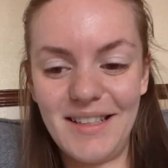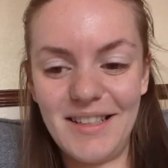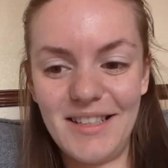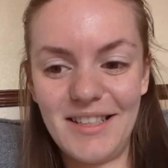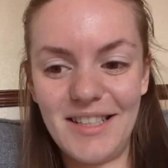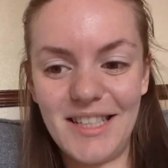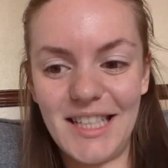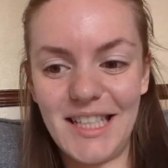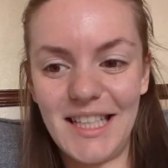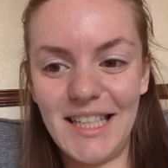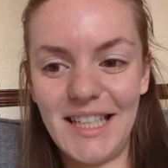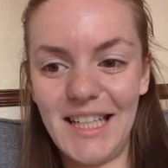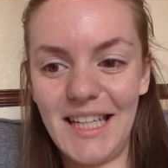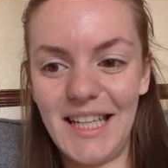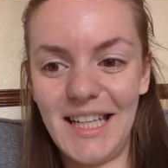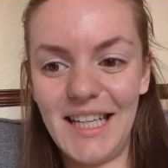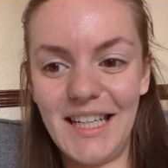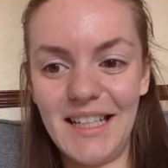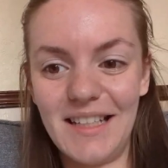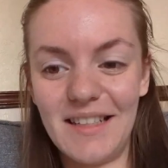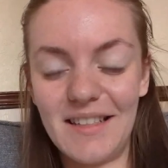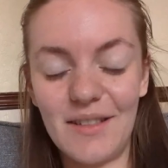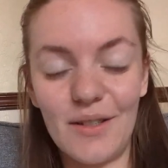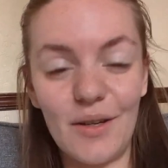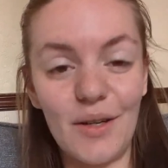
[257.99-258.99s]
She
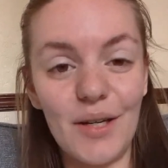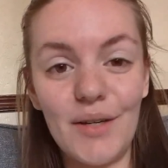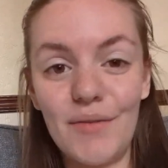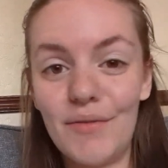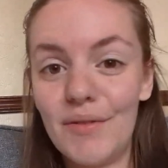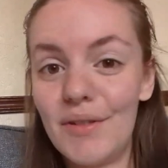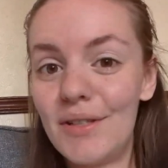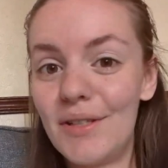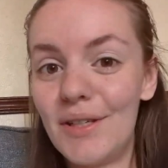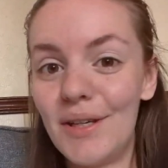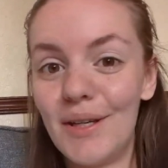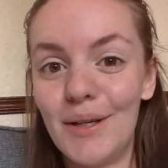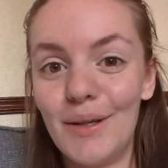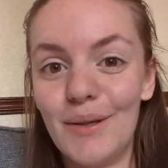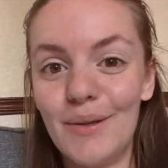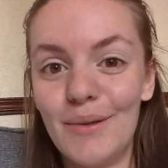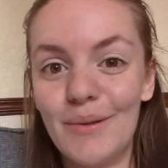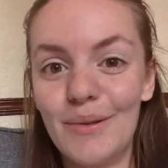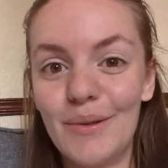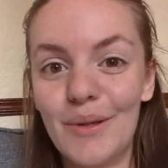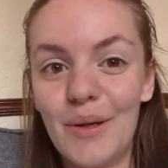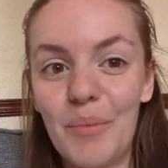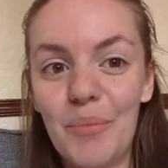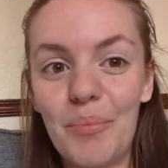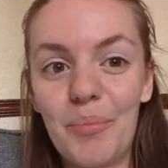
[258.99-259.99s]
is not even
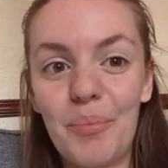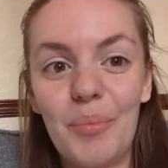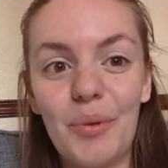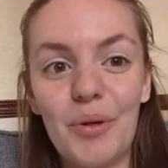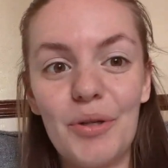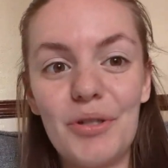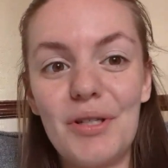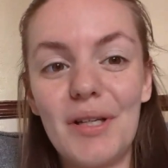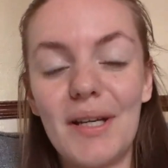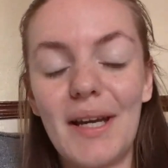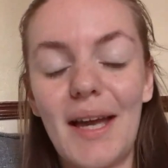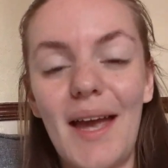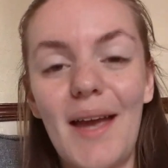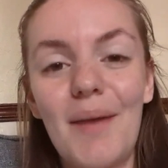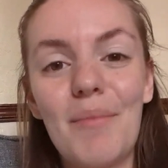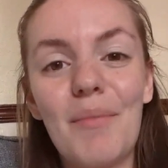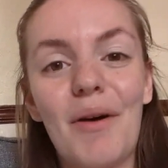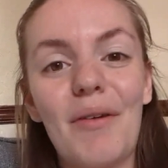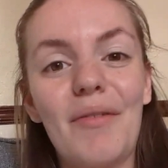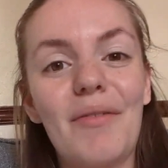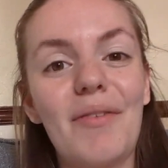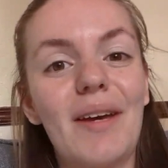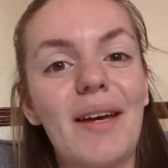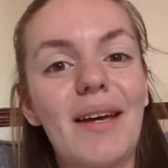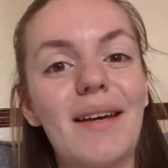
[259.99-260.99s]
two, but she came
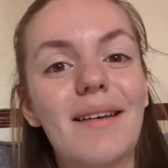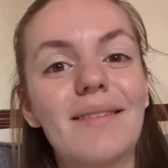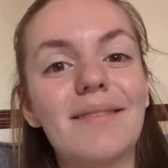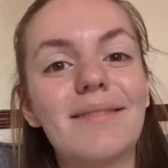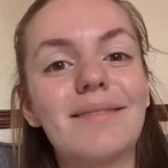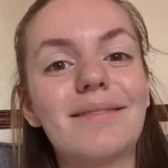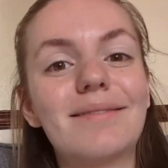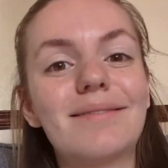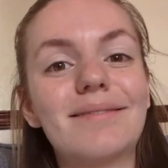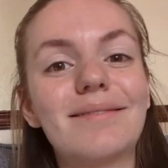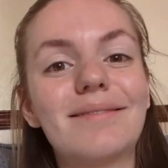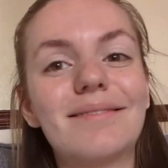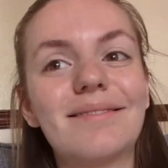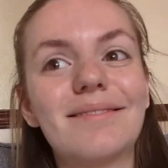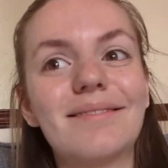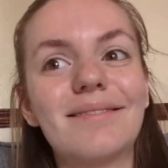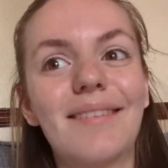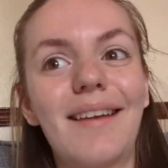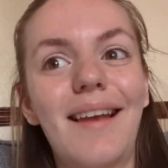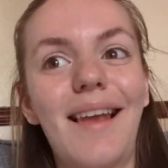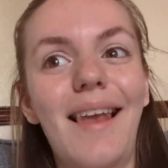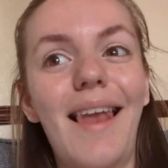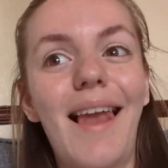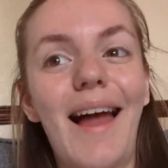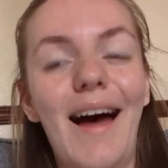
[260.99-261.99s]
off it
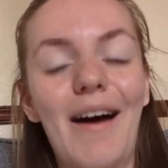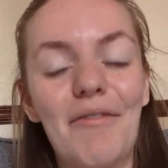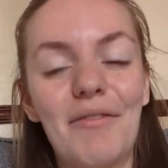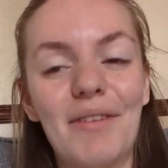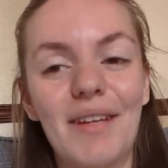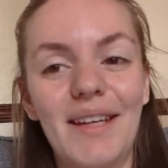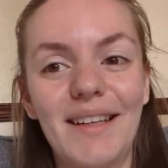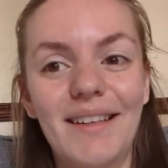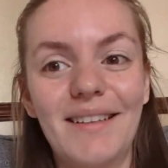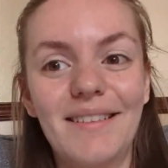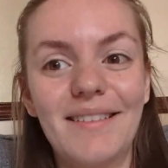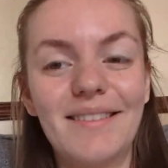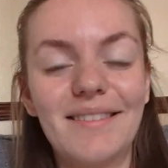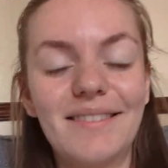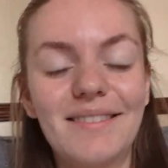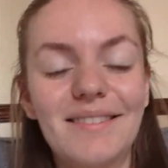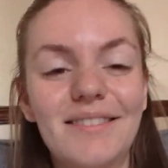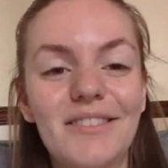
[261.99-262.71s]
laughing.